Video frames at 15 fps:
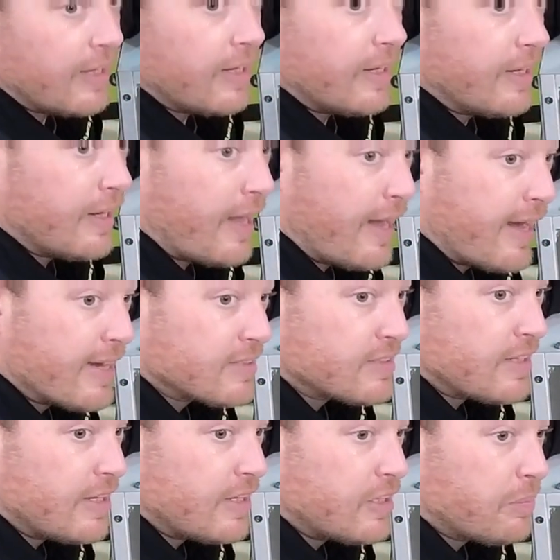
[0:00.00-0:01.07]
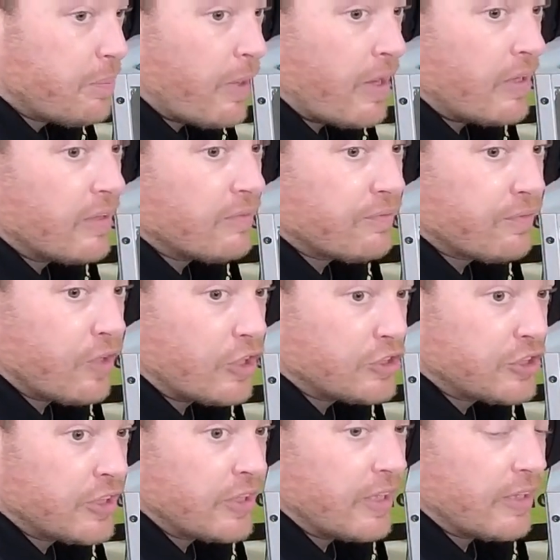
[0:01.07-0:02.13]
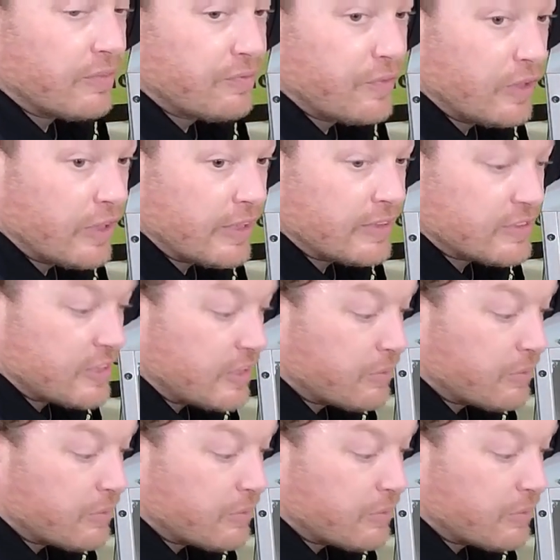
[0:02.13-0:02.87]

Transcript: and it has independent flushing and filling